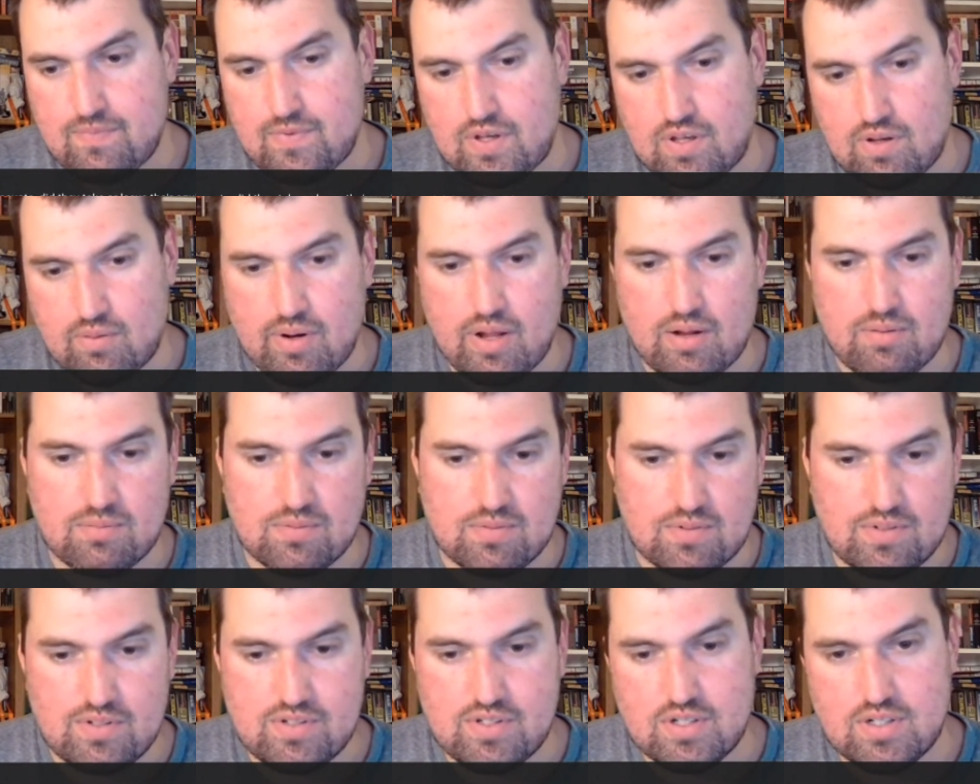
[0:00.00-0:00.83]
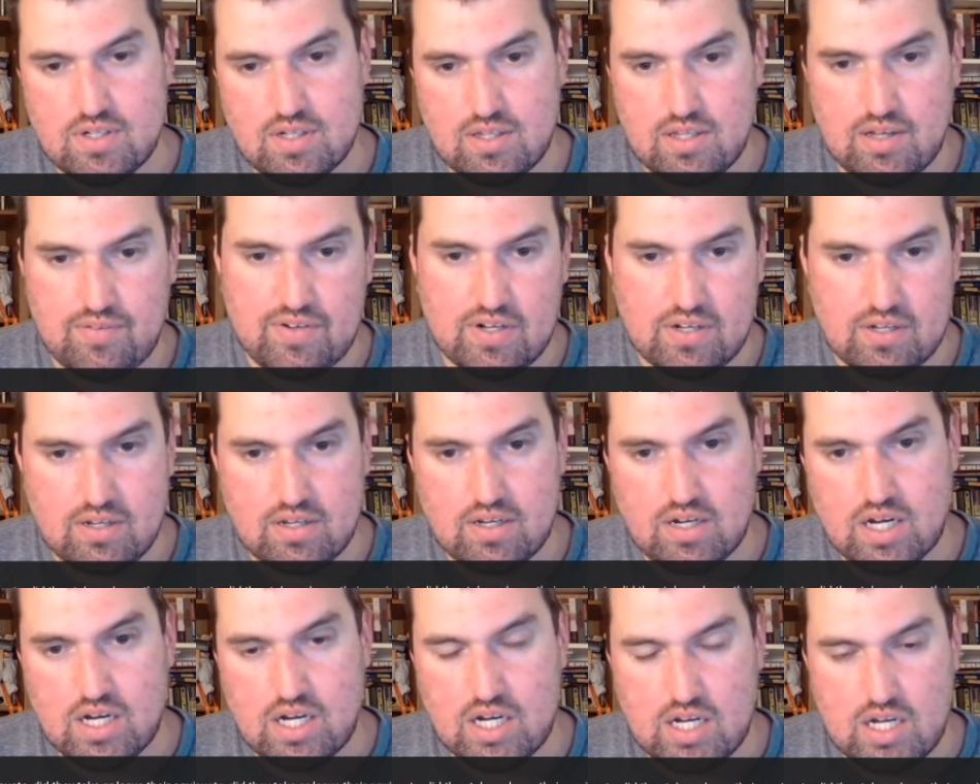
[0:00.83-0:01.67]
Around
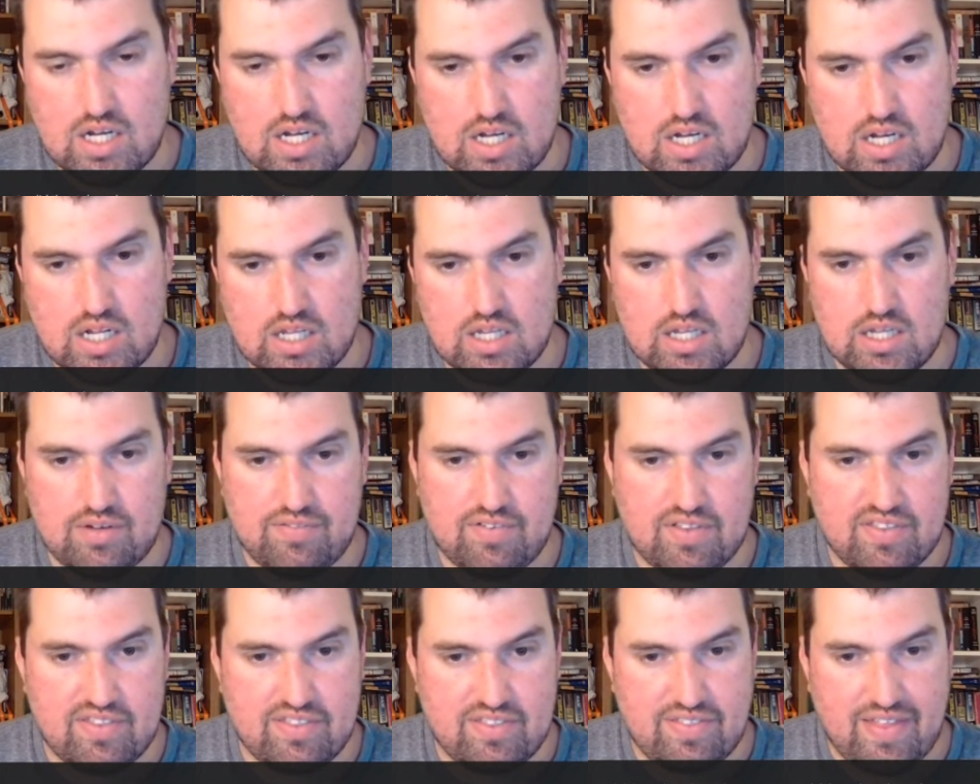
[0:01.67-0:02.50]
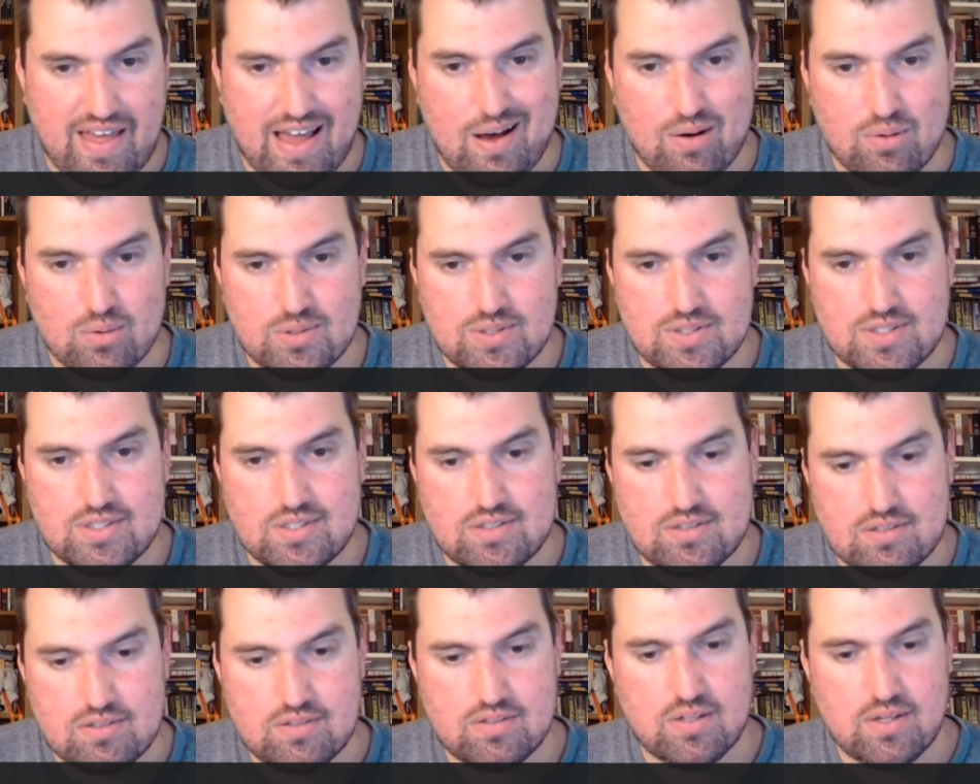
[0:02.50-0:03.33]

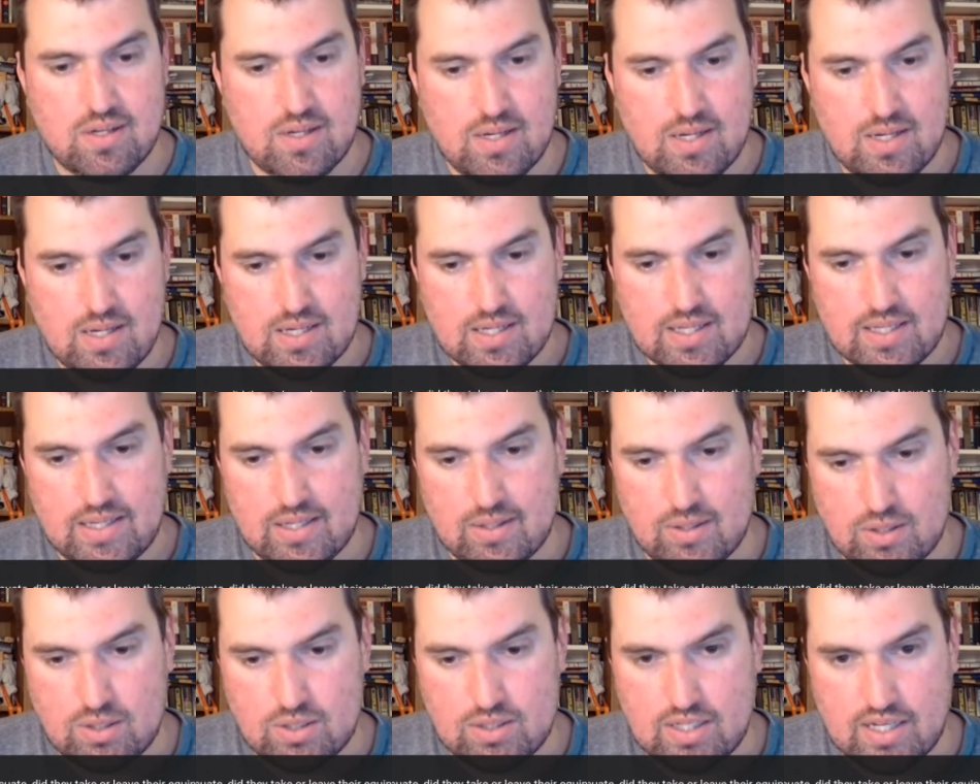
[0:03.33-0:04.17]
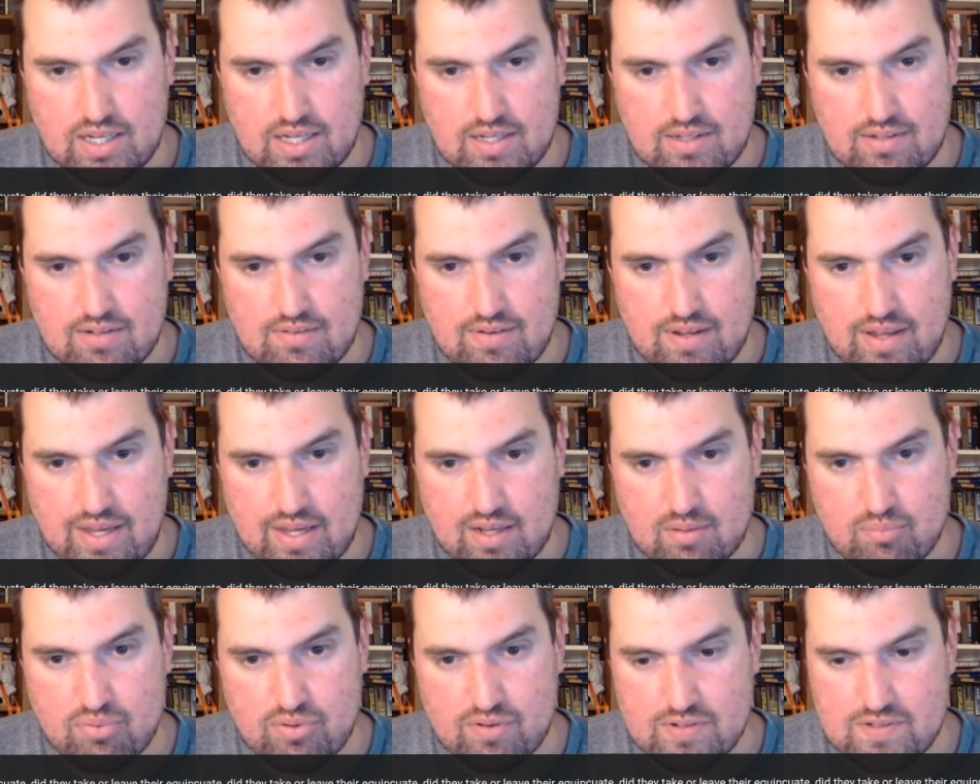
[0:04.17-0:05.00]
11,000 killed and
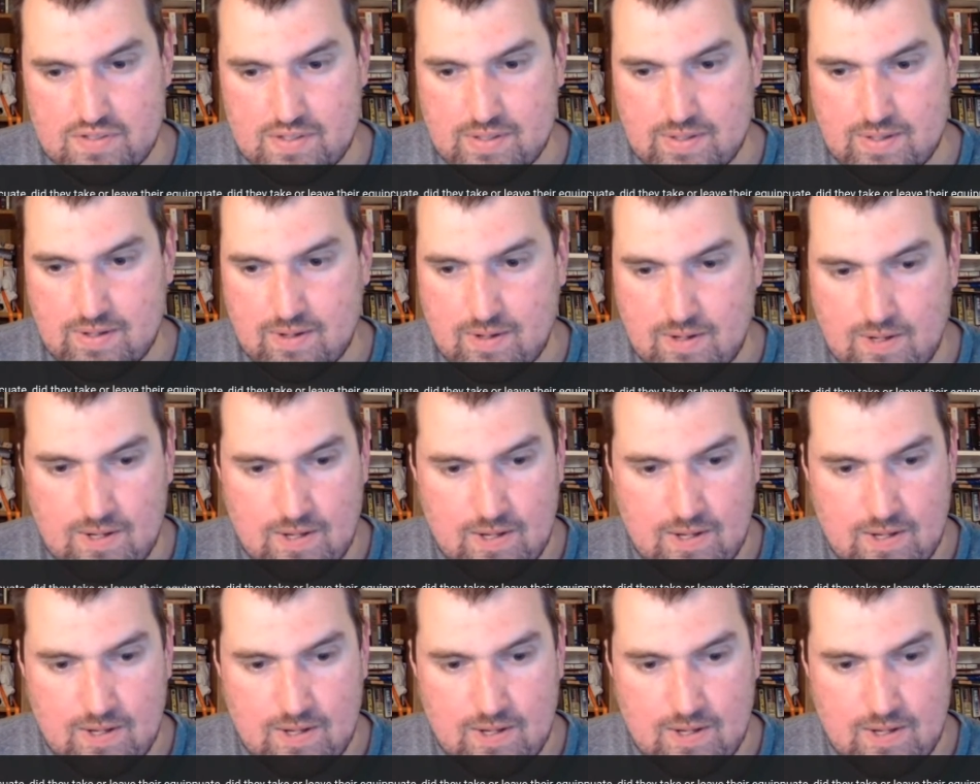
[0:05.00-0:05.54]
taken prisoner.